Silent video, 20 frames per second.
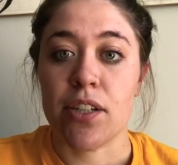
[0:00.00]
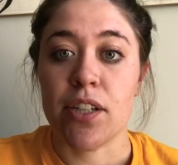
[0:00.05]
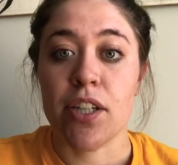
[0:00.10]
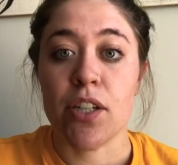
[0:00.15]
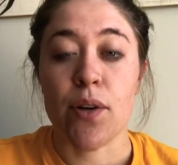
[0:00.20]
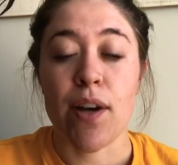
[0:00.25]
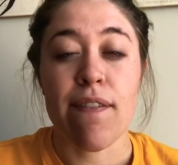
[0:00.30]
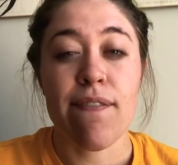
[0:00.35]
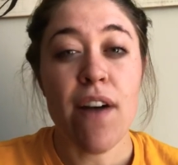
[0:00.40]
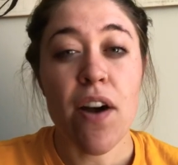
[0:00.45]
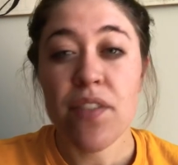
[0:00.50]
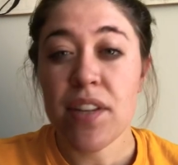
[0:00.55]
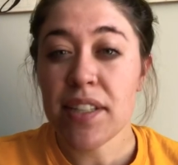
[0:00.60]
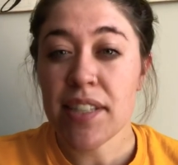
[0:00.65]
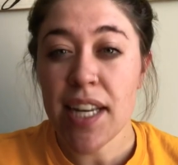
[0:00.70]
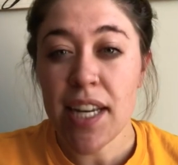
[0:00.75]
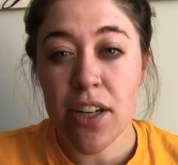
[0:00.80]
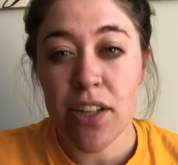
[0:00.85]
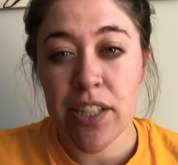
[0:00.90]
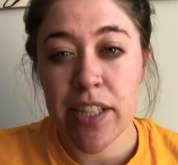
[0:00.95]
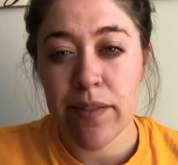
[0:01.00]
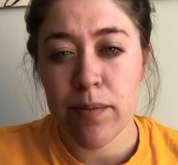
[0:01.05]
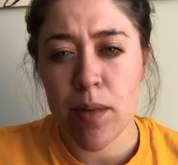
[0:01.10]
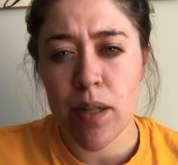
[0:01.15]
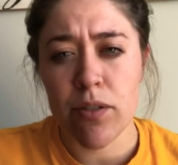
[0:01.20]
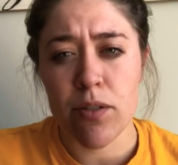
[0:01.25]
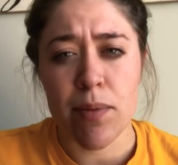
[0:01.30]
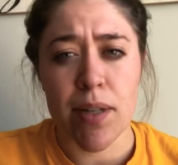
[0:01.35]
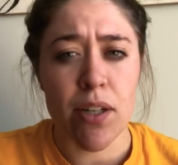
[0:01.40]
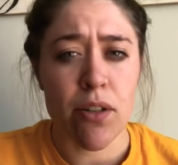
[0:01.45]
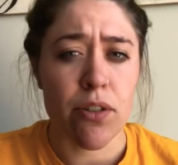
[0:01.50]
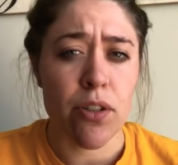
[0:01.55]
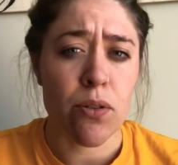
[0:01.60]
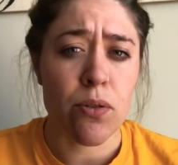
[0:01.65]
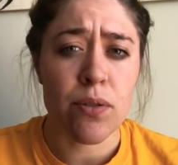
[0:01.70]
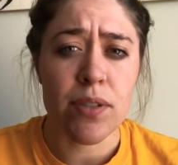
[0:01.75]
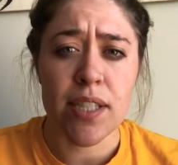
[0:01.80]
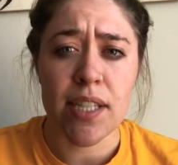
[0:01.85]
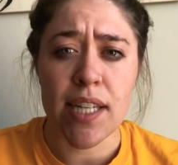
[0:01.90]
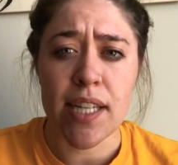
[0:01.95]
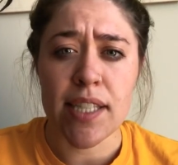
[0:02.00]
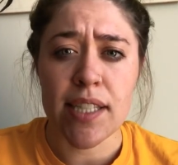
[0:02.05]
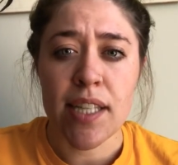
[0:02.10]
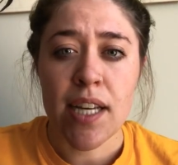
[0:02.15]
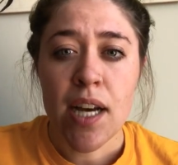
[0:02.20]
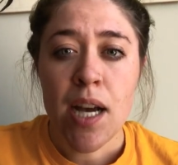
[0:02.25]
I found this handkerchief in my room, I don't know whose it is,